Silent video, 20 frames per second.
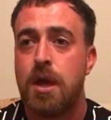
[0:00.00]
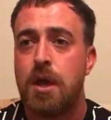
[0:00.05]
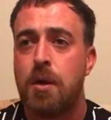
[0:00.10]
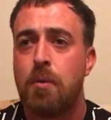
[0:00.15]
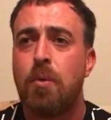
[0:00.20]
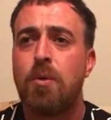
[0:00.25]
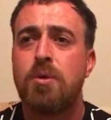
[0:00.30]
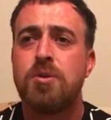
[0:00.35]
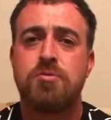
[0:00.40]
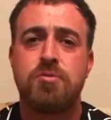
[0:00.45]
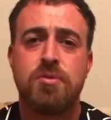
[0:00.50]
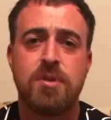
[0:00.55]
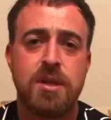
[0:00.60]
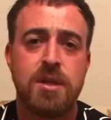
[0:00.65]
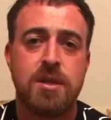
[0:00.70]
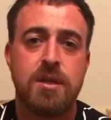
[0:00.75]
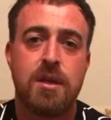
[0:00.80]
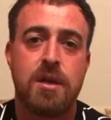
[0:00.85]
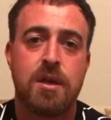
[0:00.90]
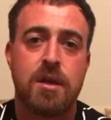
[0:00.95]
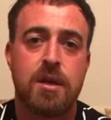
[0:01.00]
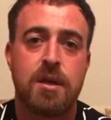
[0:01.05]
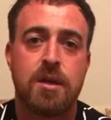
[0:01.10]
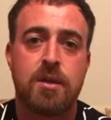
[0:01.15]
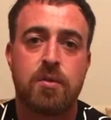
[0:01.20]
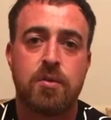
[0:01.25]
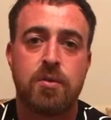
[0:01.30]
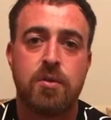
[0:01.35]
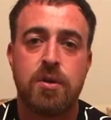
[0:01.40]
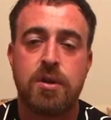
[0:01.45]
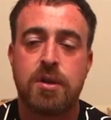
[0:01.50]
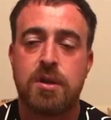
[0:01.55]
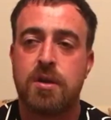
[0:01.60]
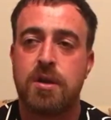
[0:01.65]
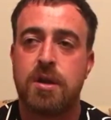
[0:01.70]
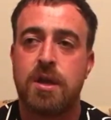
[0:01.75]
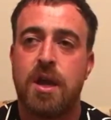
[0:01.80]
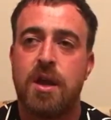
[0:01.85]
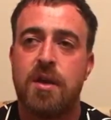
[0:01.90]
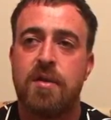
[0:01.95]
it was really a good night
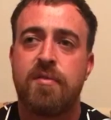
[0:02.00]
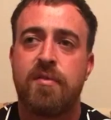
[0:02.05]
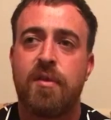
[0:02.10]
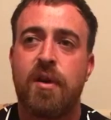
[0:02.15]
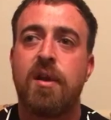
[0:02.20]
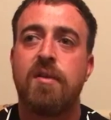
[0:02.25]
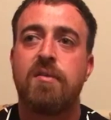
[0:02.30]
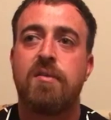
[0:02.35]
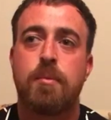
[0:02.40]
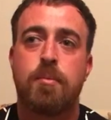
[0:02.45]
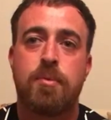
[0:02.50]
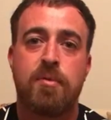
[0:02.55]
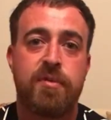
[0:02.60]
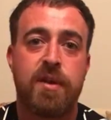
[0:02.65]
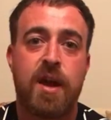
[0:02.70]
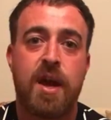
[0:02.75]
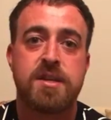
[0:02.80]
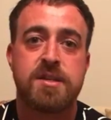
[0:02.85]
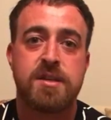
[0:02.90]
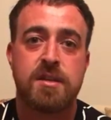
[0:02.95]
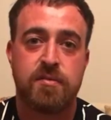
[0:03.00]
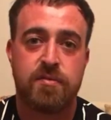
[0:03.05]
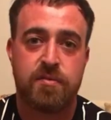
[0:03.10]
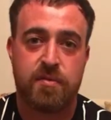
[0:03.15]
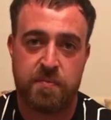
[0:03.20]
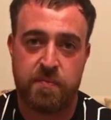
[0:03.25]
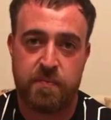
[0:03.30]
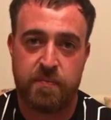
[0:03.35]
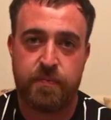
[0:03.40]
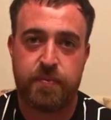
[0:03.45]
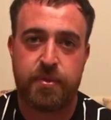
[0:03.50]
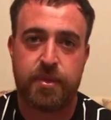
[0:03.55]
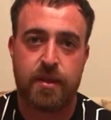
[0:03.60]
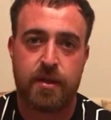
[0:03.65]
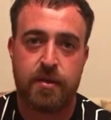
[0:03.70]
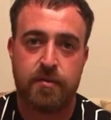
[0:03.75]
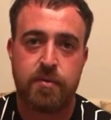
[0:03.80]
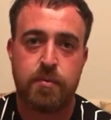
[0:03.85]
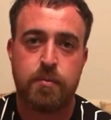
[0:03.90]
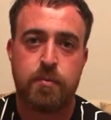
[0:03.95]
tonight. Very, very professional from,
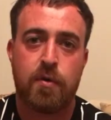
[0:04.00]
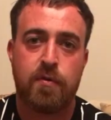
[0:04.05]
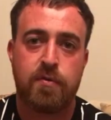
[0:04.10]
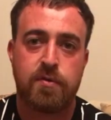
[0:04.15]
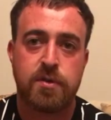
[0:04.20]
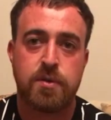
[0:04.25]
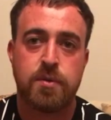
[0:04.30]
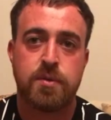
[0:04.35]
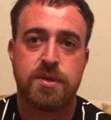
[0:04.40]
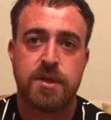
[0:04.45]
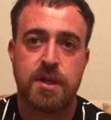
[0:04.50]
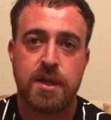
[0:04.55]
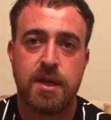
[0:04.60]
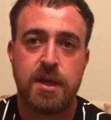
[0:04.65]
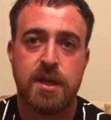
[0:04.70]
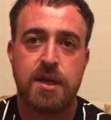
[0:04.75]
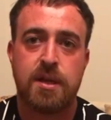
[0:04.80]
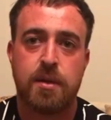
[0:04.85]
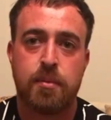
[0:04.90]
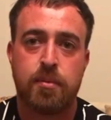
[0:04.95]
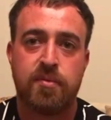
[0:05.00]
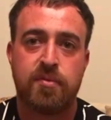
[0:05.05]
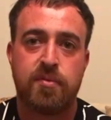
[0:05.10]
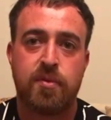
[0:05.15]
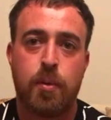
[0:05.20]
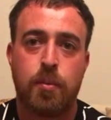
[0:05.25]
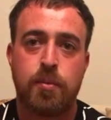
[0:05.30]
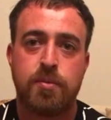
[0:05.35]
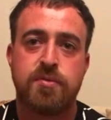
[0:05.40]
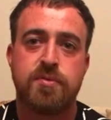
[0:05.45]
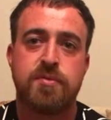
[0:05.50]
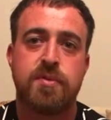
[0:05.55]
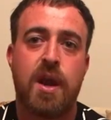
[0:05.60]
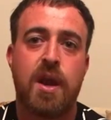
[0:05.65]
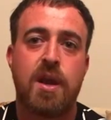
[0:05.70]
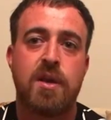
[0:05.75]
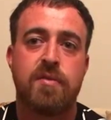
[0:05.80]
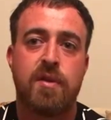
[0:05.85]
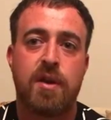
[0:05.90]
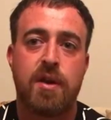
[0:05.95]
from Rovers, I would say, in their performance.
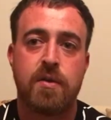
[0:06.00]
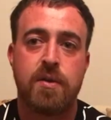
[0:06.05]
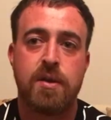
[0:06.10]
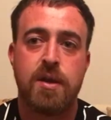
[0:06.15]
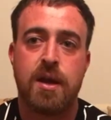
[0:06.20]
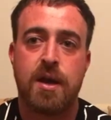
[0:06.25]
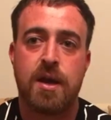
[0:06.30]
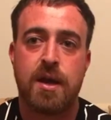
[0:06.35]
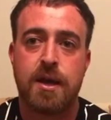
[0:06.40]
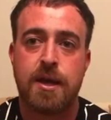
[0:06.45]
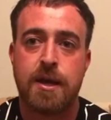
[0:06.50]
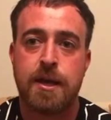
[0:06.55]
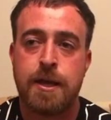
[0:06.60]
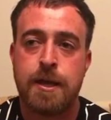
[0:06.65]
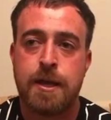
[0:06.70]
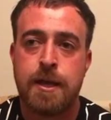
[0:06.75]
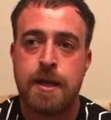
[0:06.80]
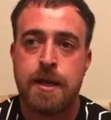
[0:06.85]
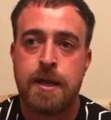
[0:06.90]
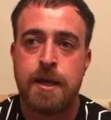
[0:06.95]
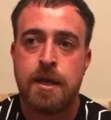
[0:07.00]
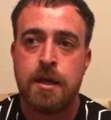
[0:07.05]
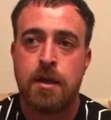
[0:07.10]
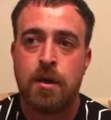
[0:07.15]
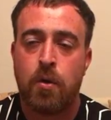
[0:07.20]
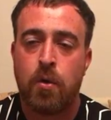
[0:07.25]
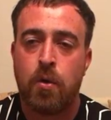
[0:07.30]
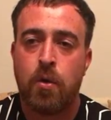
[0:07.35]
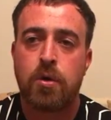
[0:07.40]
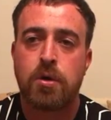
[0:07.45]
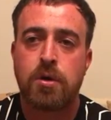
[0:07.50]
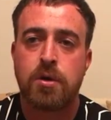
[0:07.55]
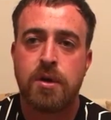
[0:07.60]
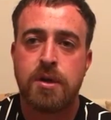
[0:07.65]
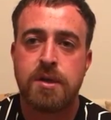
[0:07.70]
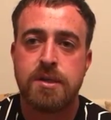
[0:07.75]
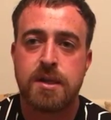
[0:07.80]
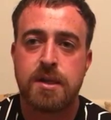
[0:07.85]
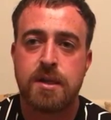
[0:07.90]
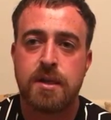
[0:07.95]
Very, very uh,
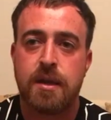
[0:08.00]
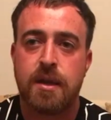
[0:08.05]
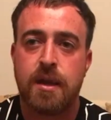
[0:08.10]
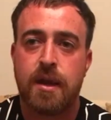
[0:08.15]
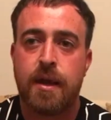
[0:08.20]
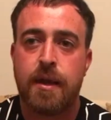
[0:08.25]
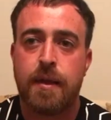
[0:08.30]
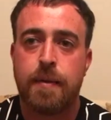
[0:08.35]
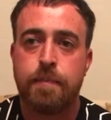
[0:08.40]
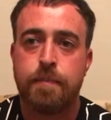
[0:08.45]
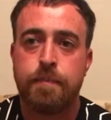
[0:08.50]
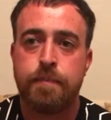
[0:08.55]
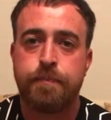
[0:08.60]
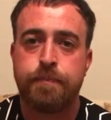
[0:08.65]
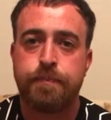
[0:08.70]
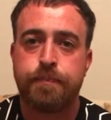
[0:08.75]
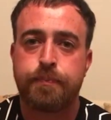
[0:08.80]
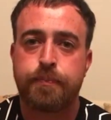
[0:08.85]
organised and. Um,